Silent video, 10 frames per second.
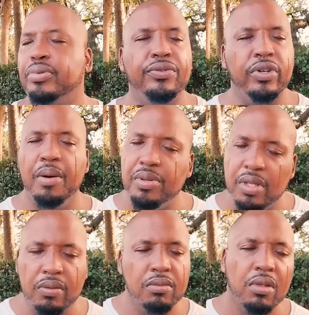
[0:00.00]
beautiful
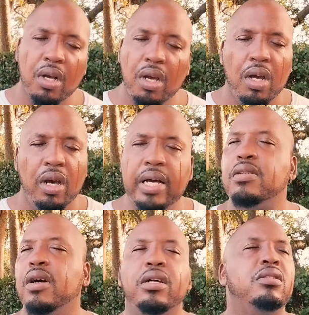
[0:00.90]
episode. I
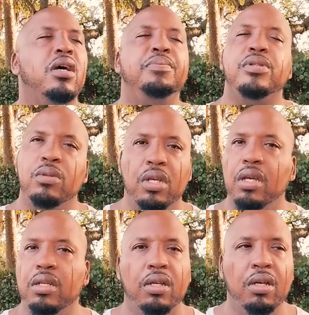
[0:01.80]
still got to get to episode
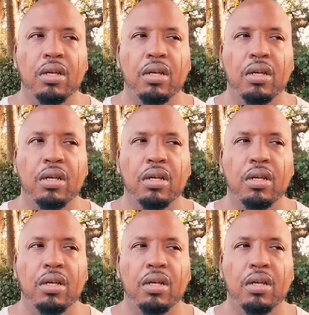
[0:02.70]
ten.